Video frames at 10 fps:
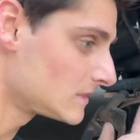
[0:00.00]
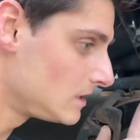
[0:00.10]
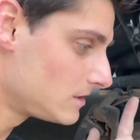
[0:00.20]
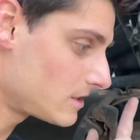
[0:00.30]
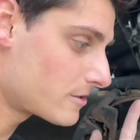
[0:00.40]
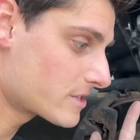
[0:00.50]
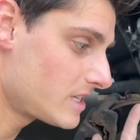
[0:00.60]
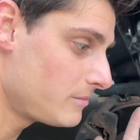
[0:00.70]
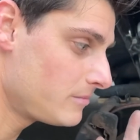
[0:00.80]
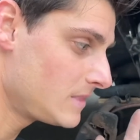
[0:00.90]
Another
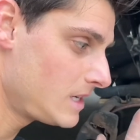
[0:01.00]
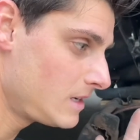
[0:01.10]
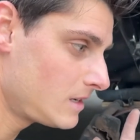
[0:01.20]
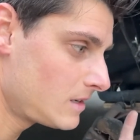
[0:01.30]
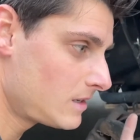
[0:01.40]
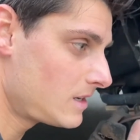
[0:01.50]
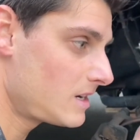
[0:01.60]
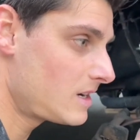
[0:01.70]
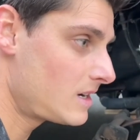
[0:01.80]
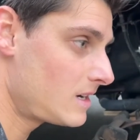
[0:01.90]
tip,
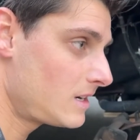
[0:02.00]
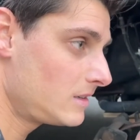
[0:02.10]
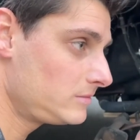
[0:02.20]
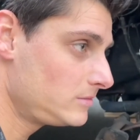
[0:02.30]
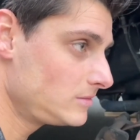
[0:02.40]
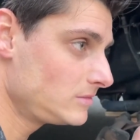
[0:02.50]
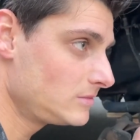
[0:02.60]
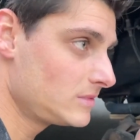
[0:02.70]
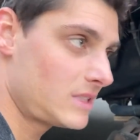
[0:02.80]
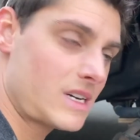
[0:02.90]

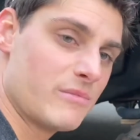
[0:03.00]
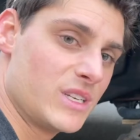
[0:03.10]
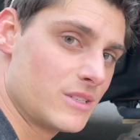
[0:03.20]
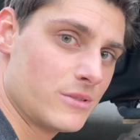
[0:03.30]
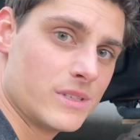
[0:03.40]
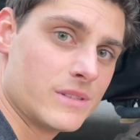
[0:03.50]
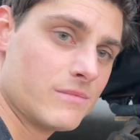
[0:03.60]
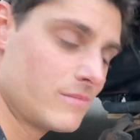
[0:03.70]
I've been doing,